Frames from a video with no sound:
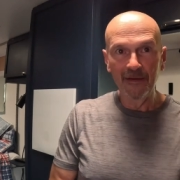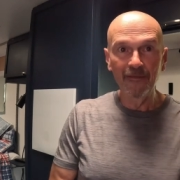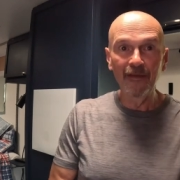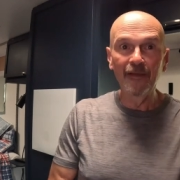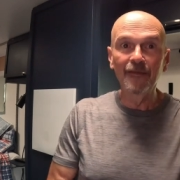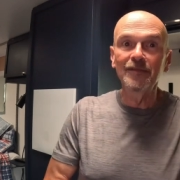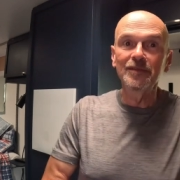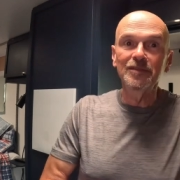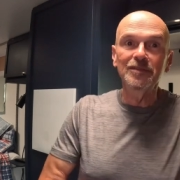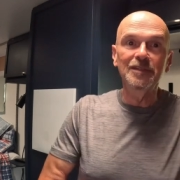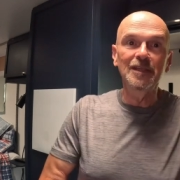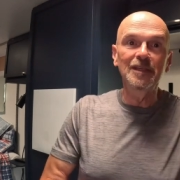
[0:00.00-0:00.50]
I've
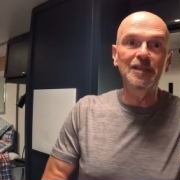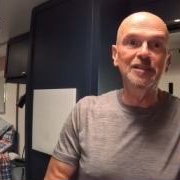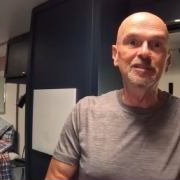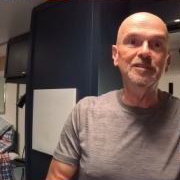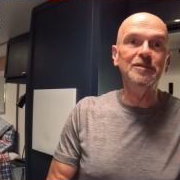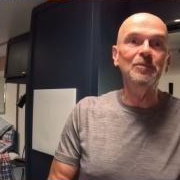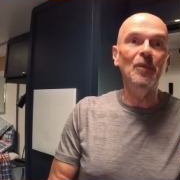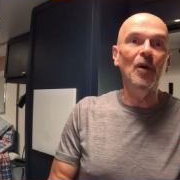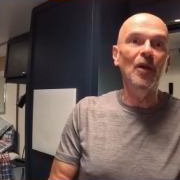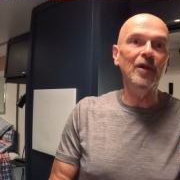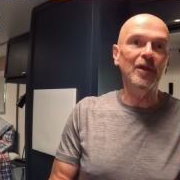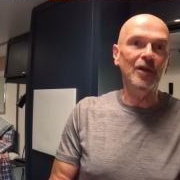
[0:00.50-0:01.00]
even seen
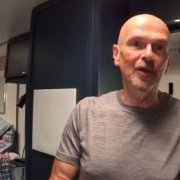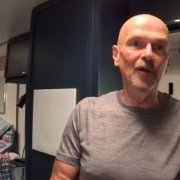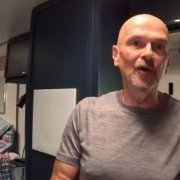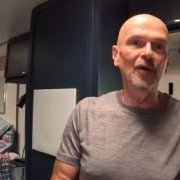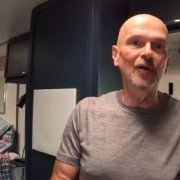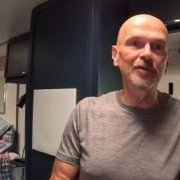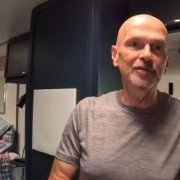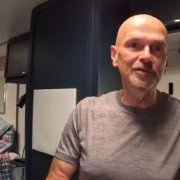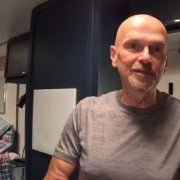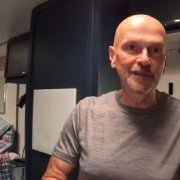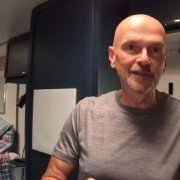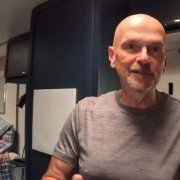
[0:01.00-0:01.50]
smart
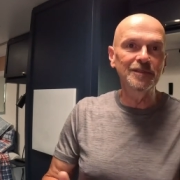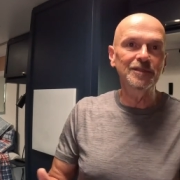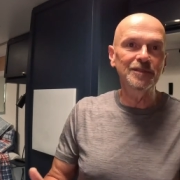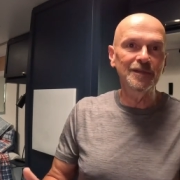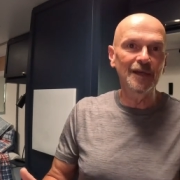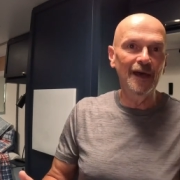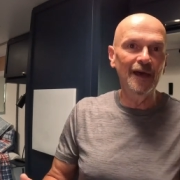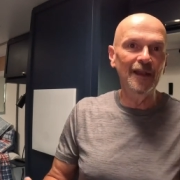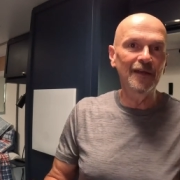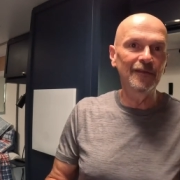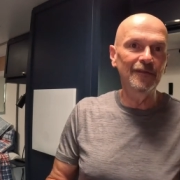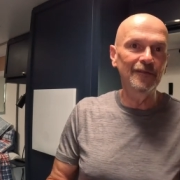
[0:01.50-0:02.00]
cars
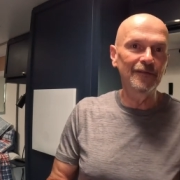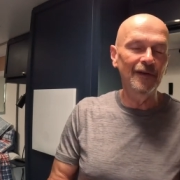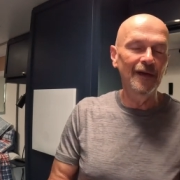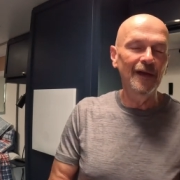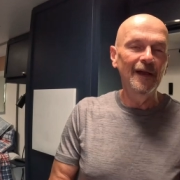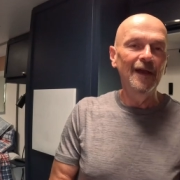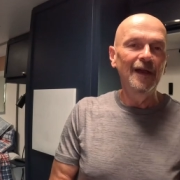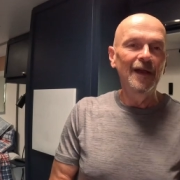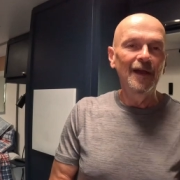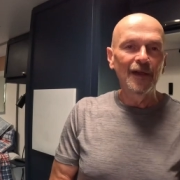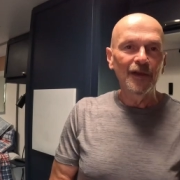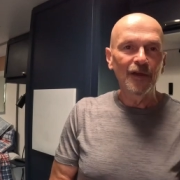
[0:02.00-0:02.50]
inside of
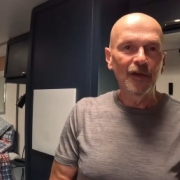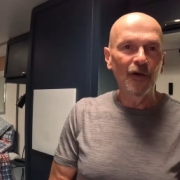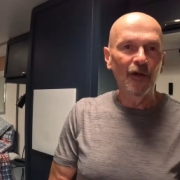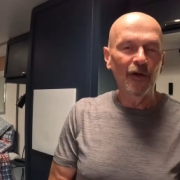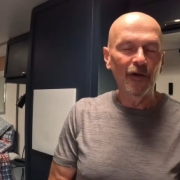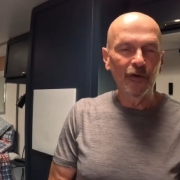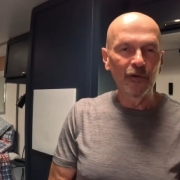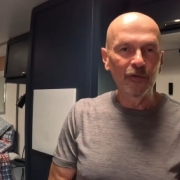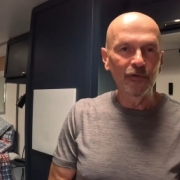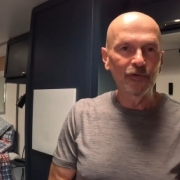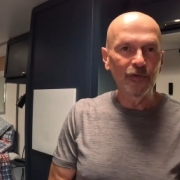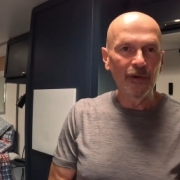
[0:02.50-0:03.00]

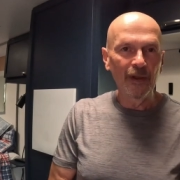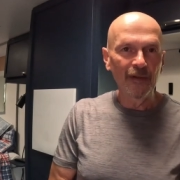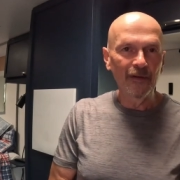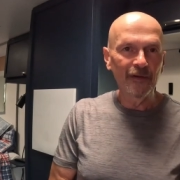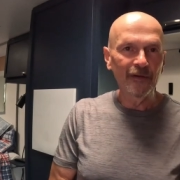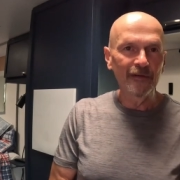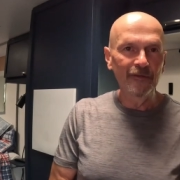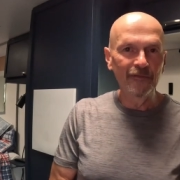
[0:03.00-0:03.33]
cargo trailer